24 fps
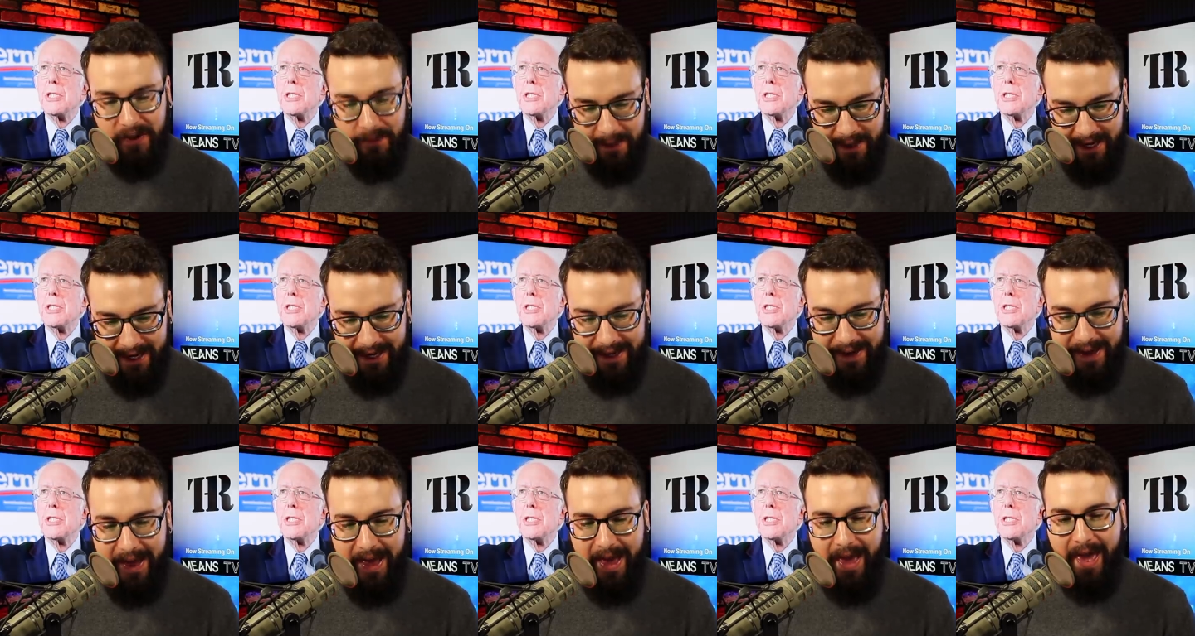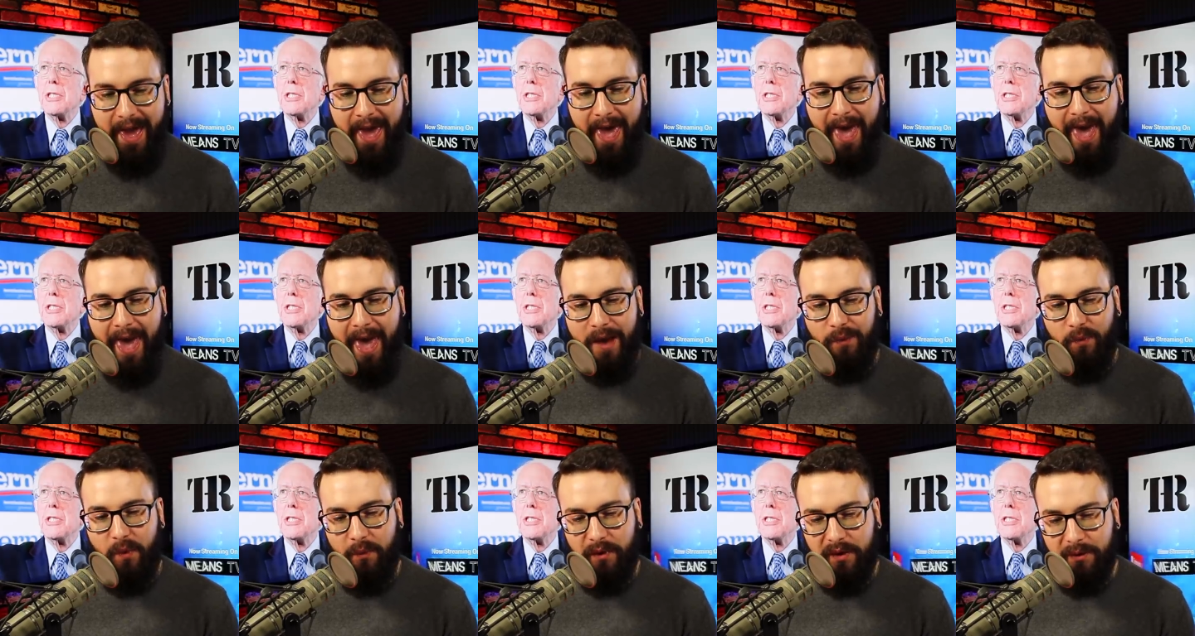Speaker 1: Committee,
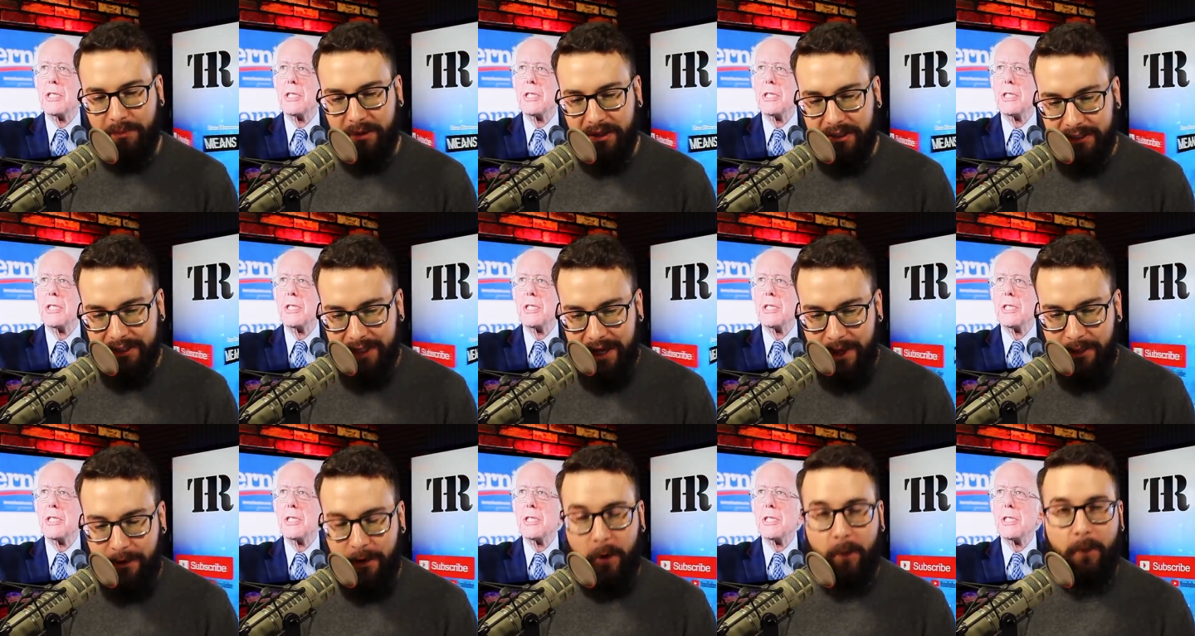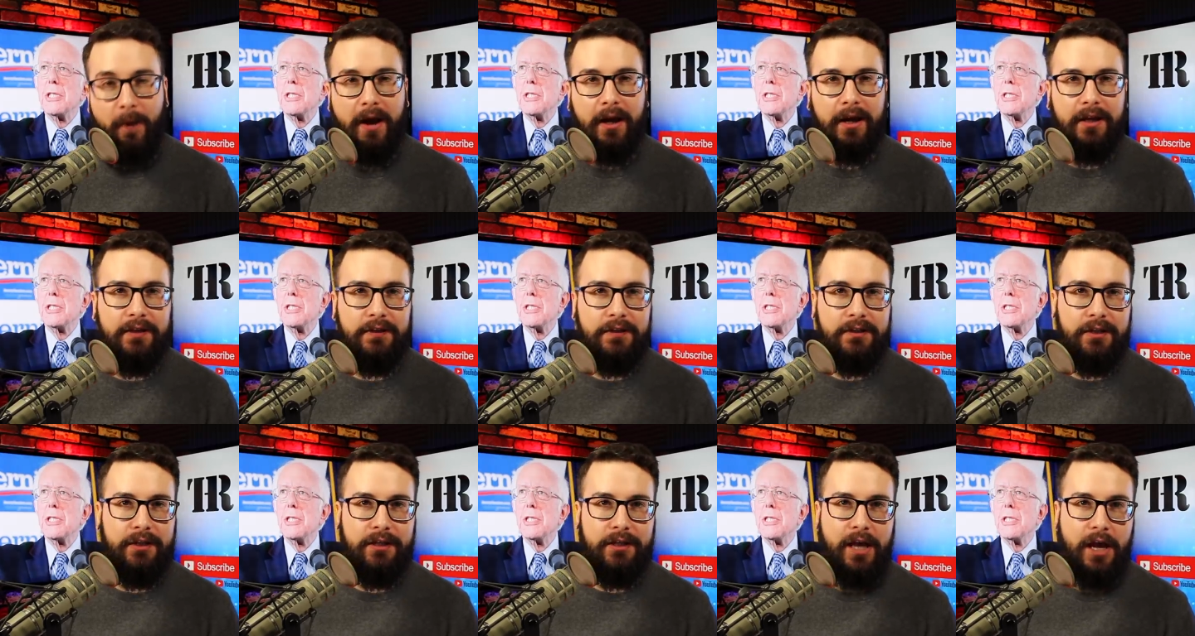and when we put together a
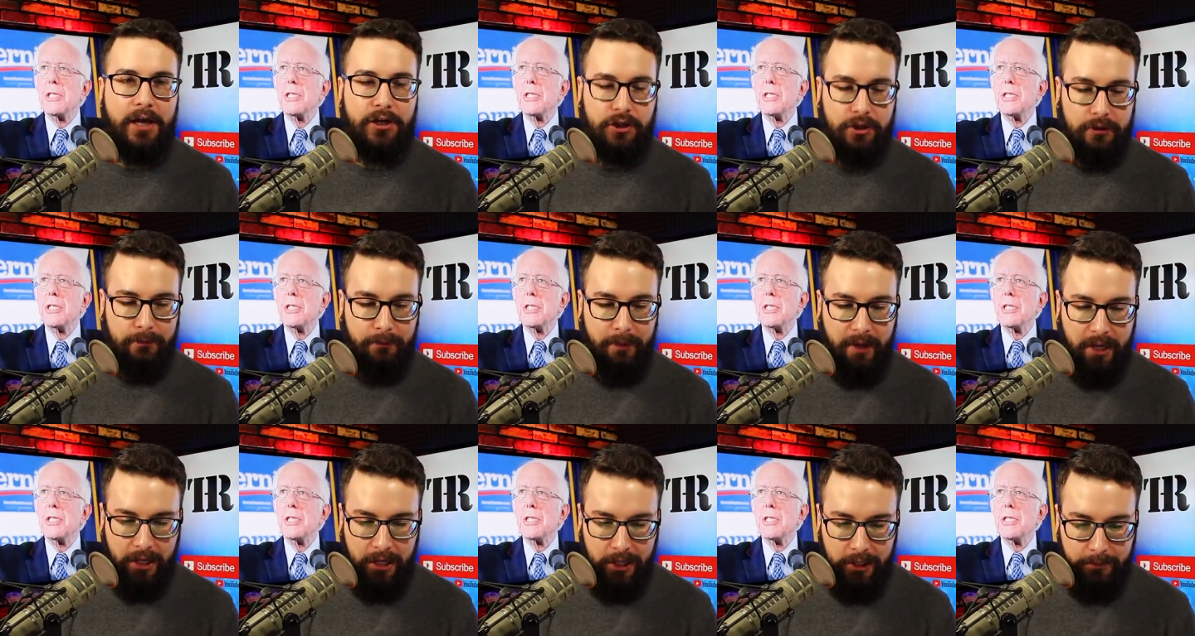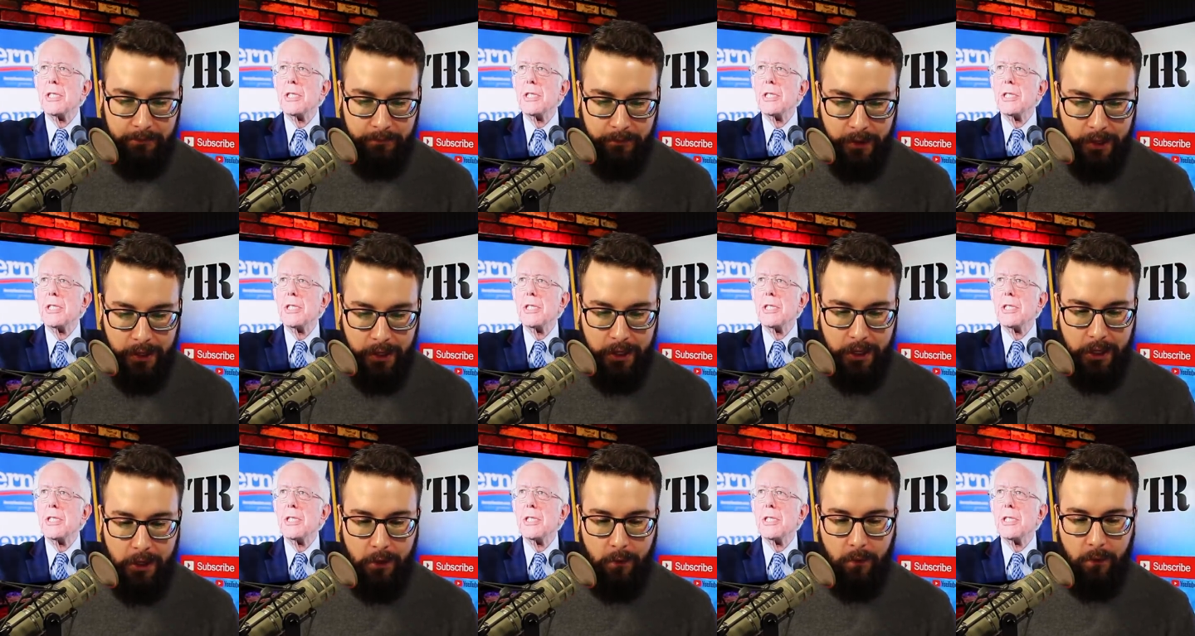reconciliation bill,
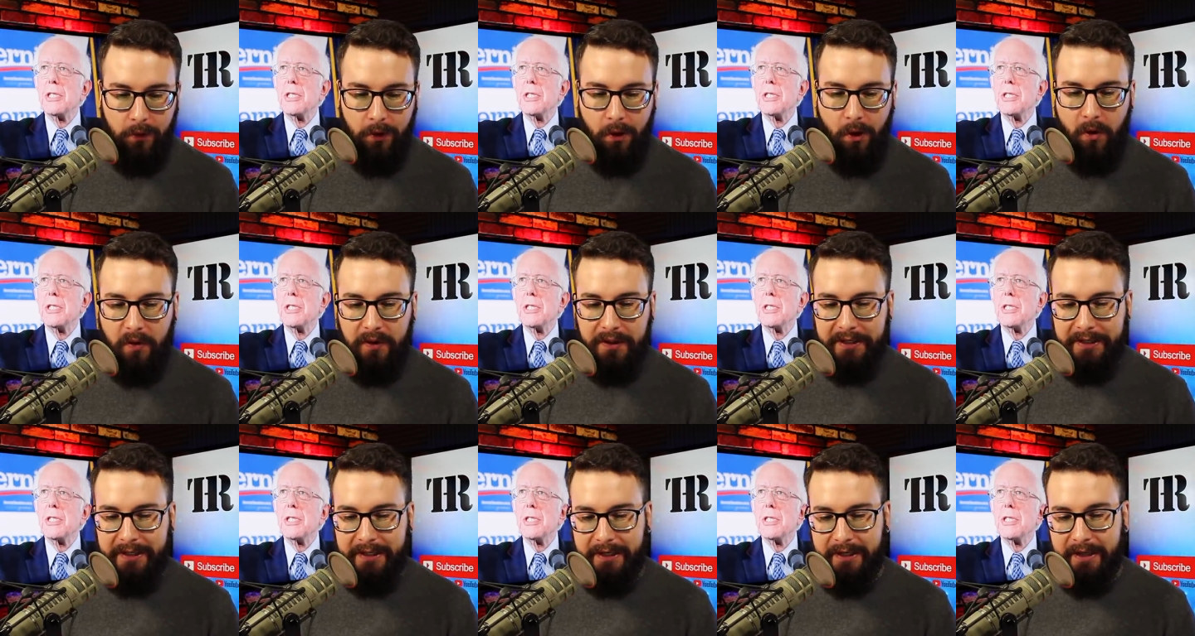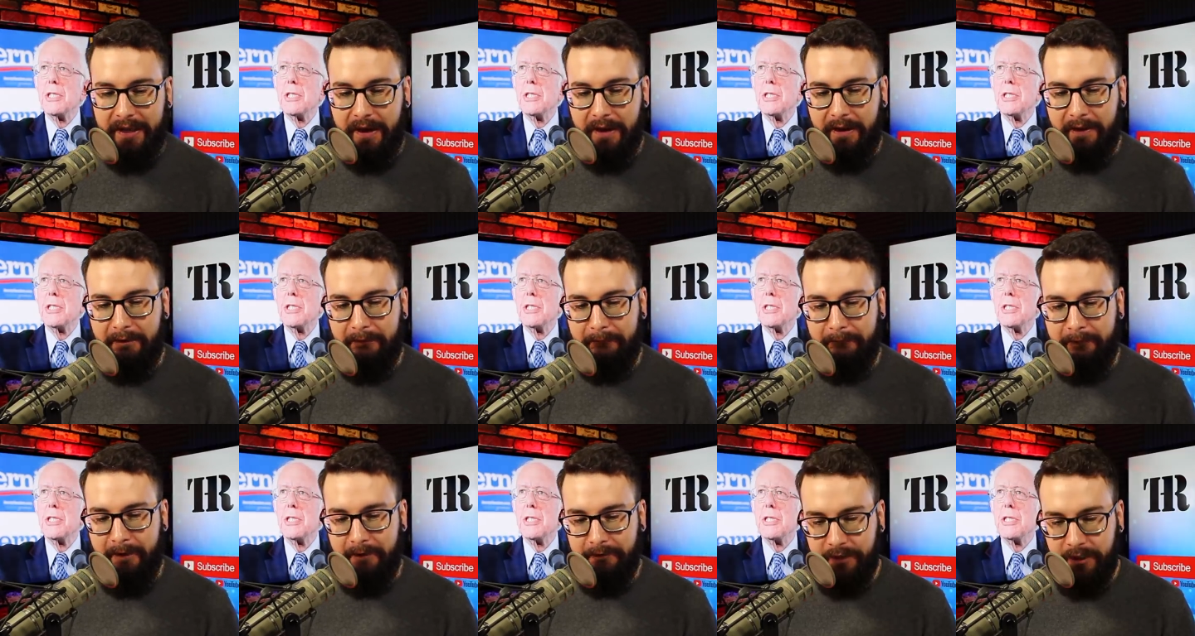we'll only need
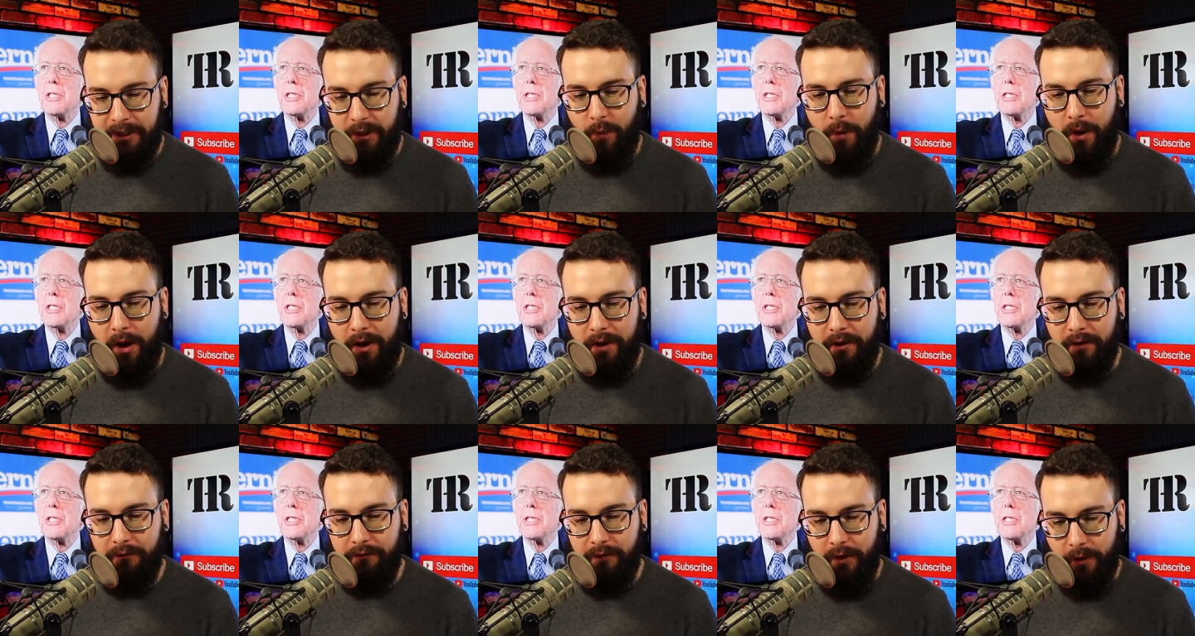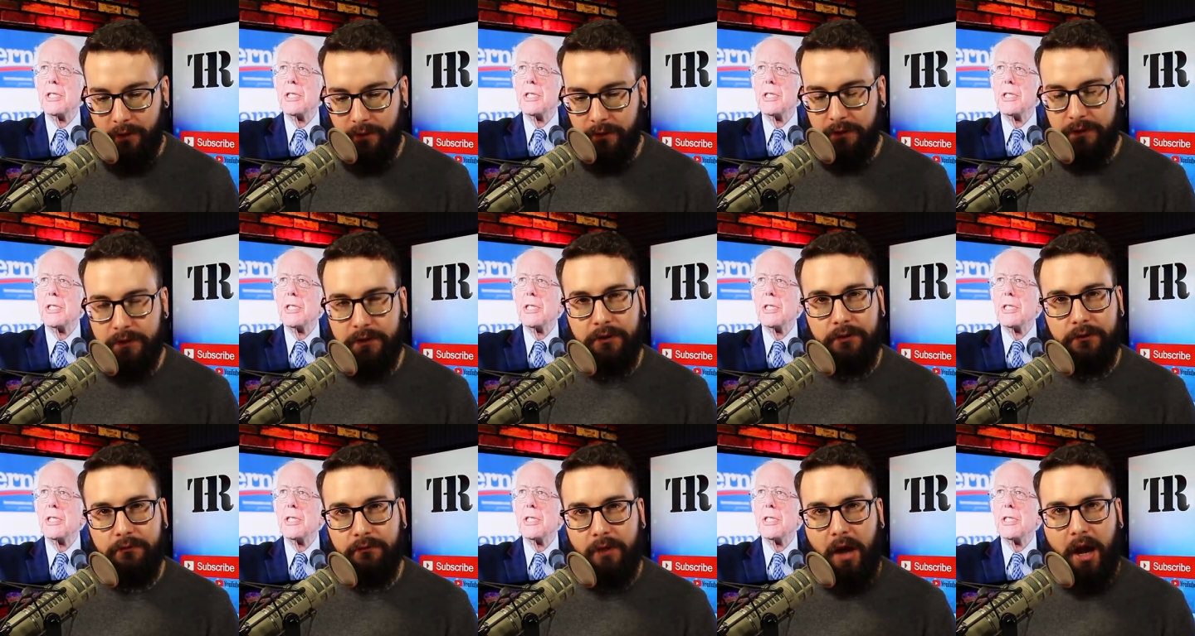fifty-one votes.